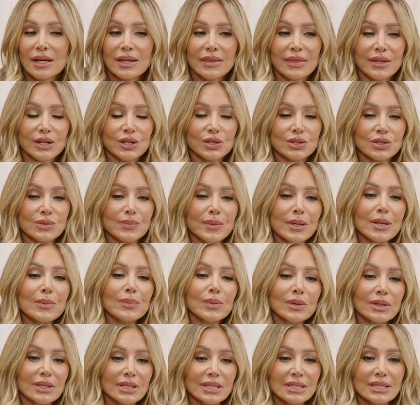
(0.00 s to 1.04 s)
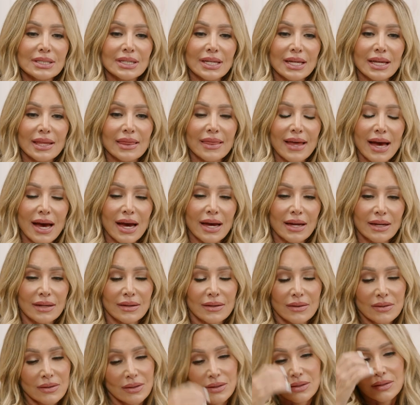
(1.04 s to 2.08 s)
There's people listening that,
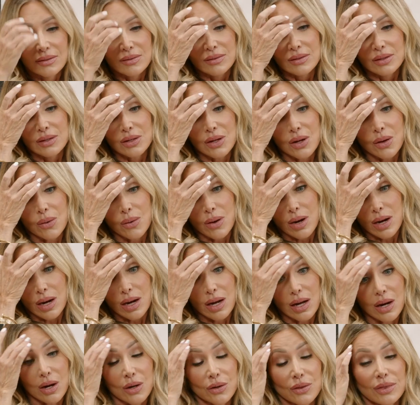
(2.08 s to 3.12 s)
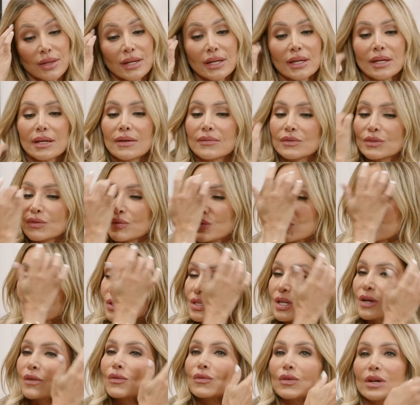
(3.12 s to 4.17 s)
you know, are thinking of divorce,
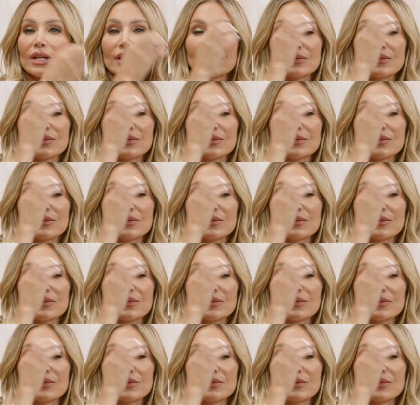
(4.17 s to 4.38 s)
afraid of